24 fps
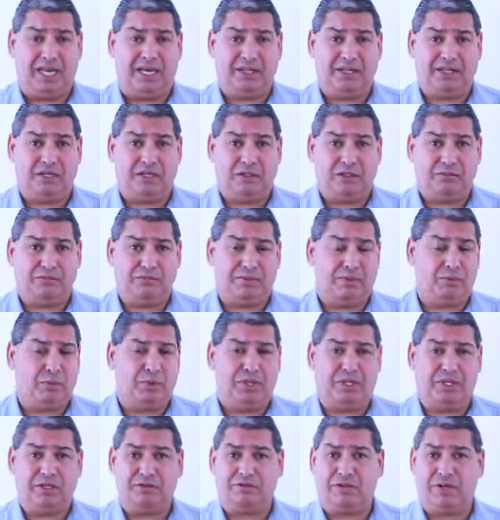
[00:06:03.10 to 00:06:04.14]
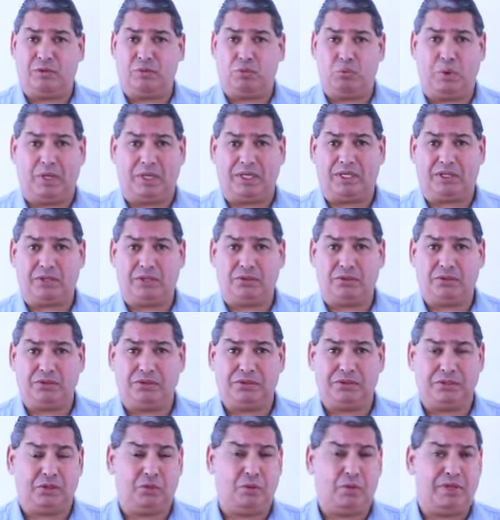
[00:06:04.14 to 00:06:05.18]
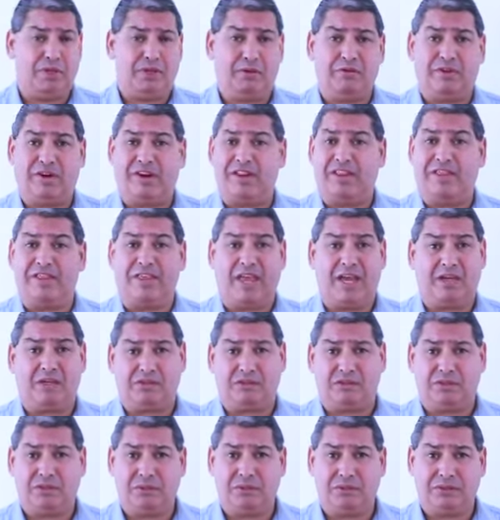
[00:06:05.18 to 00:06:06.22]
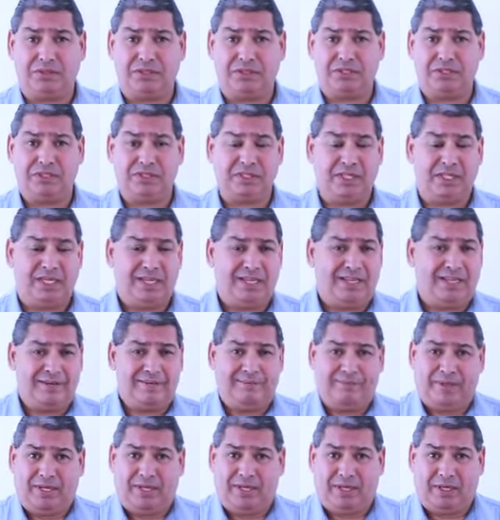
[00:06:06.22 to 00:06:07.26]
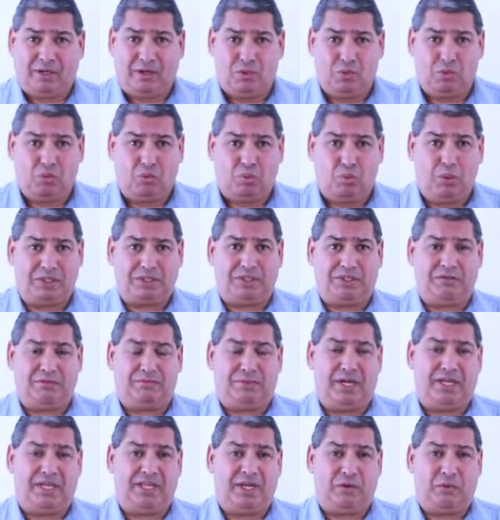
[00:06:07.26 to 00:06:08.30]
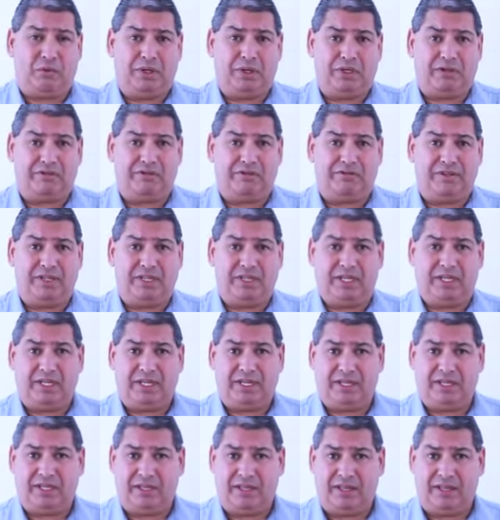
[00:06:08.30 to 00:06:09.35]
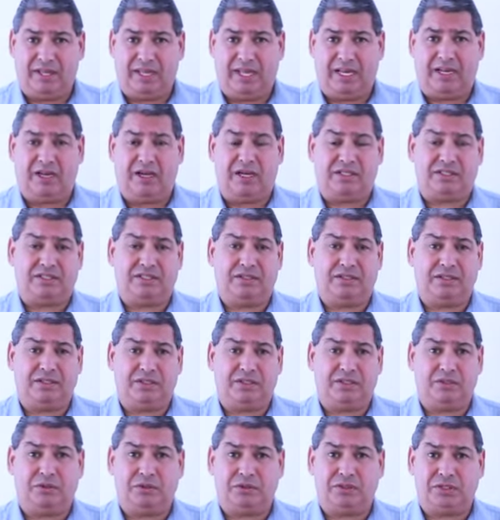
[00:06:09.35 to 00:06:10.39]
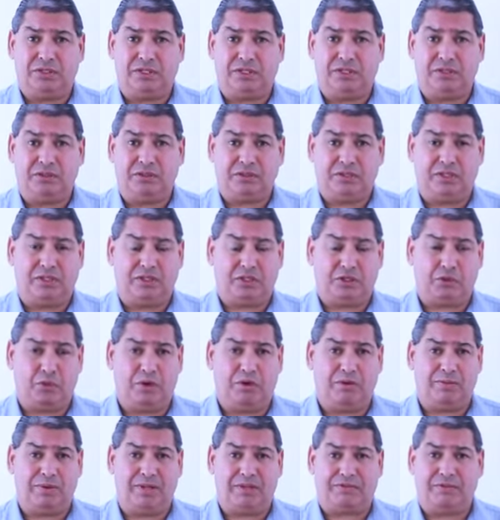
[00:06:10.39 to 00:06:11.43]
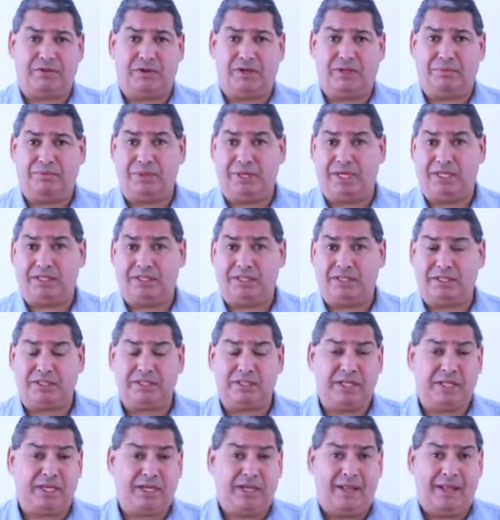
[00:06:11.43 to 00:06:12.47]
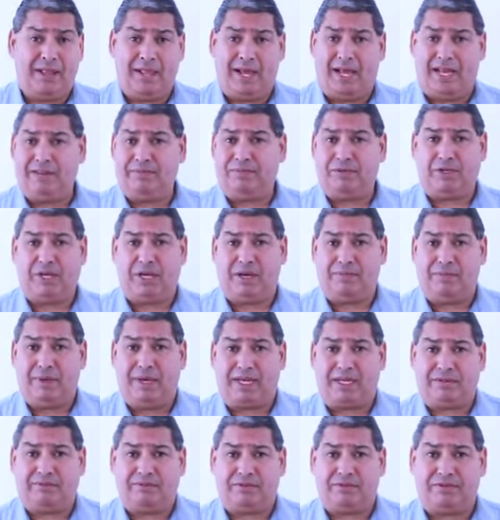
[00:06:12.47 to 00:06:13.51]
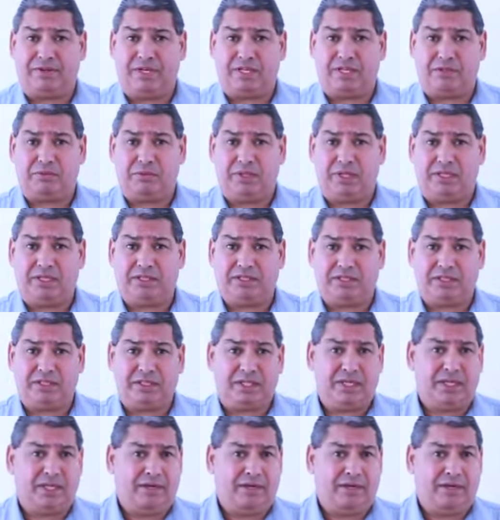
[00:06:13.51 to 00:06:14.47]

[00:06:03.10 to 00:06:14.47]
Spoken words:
out of the loop. And whether you run one course or whether you run 1,000 courses, once you pay that one-off fee, that license is yours to use on a 12-month rolling basis. And if you come back and refresh with us,